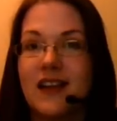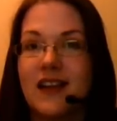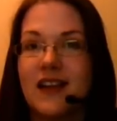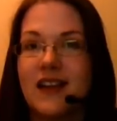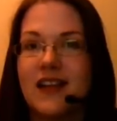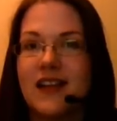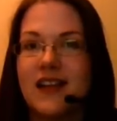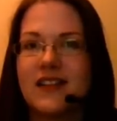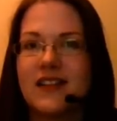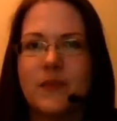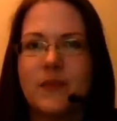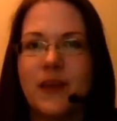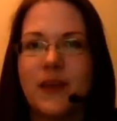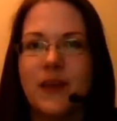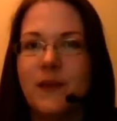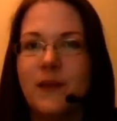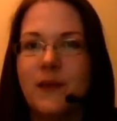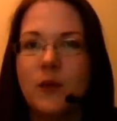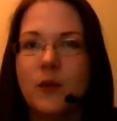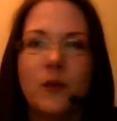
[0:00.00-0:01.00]
is that
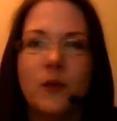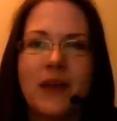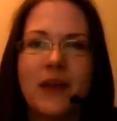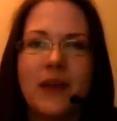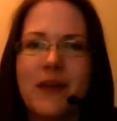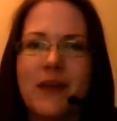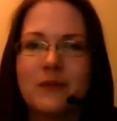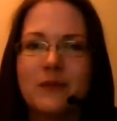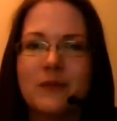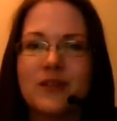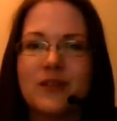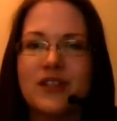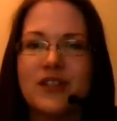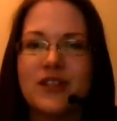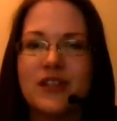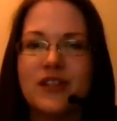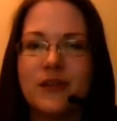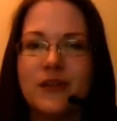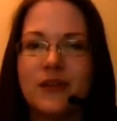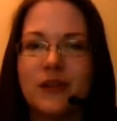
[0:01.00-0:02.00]
people will be able to
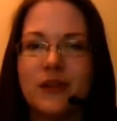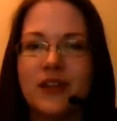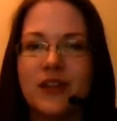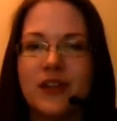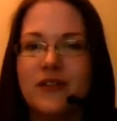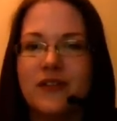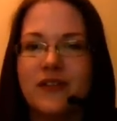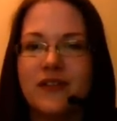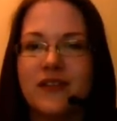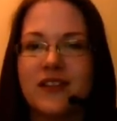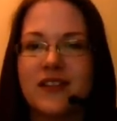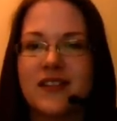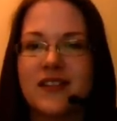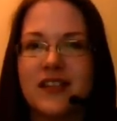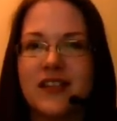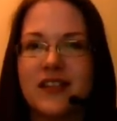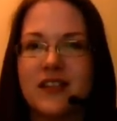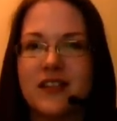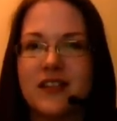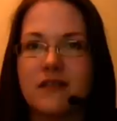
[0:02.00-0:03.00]
do a
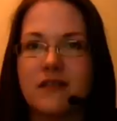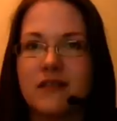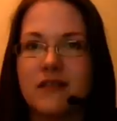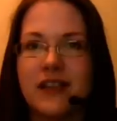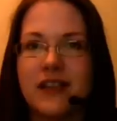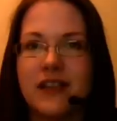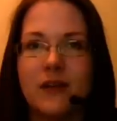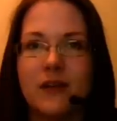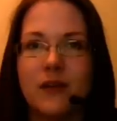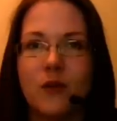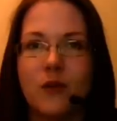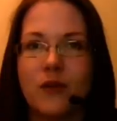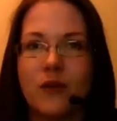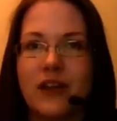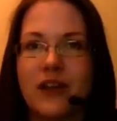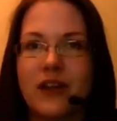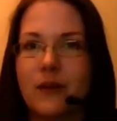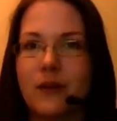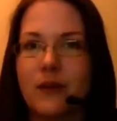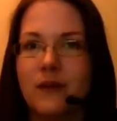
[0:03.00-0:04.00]
university degree or the
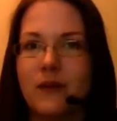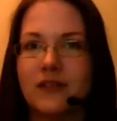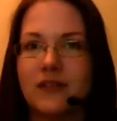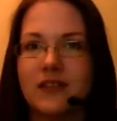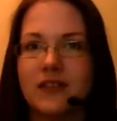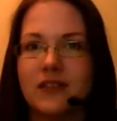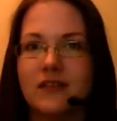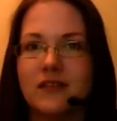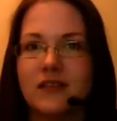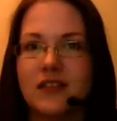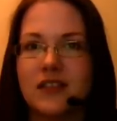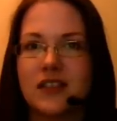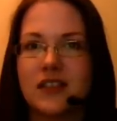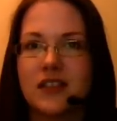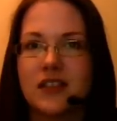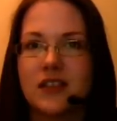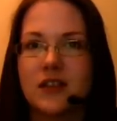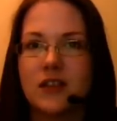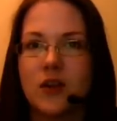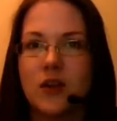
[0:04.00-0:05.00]
equivalent
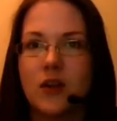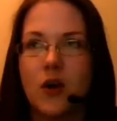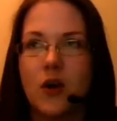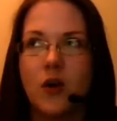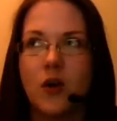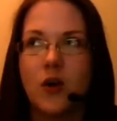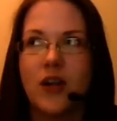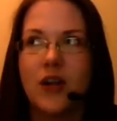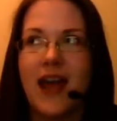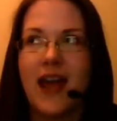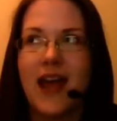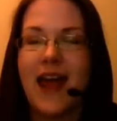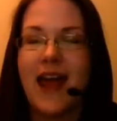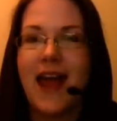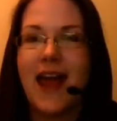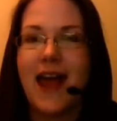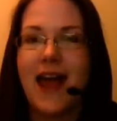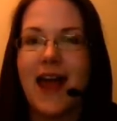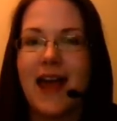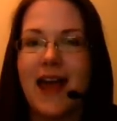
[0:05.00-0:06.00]
on
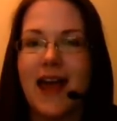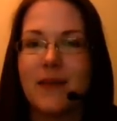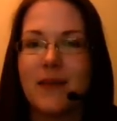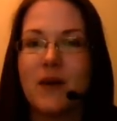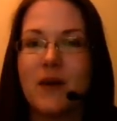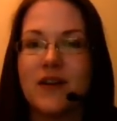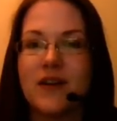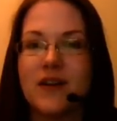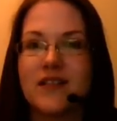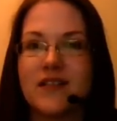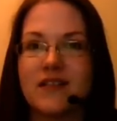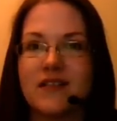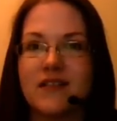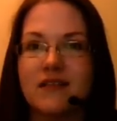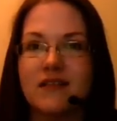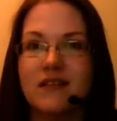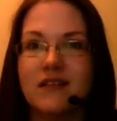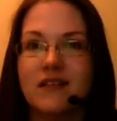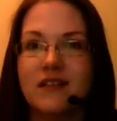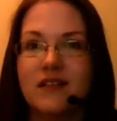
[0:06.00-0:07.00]
a person.
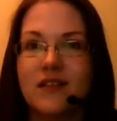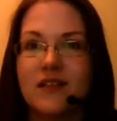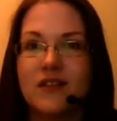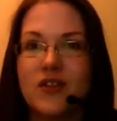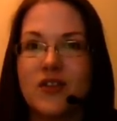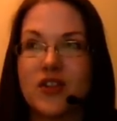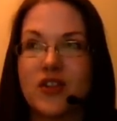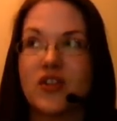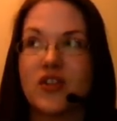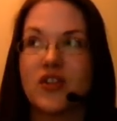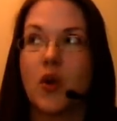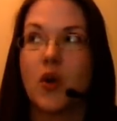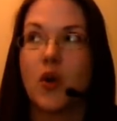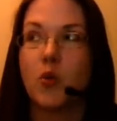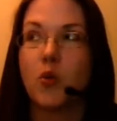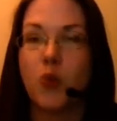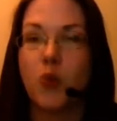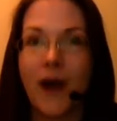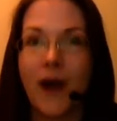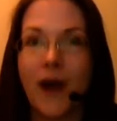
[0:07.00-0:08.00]
Just a
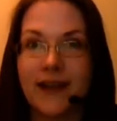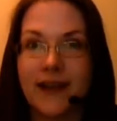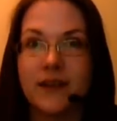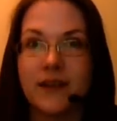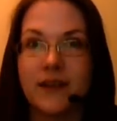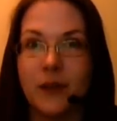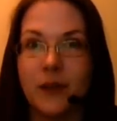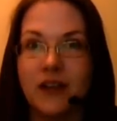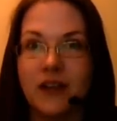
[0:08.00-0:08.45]
random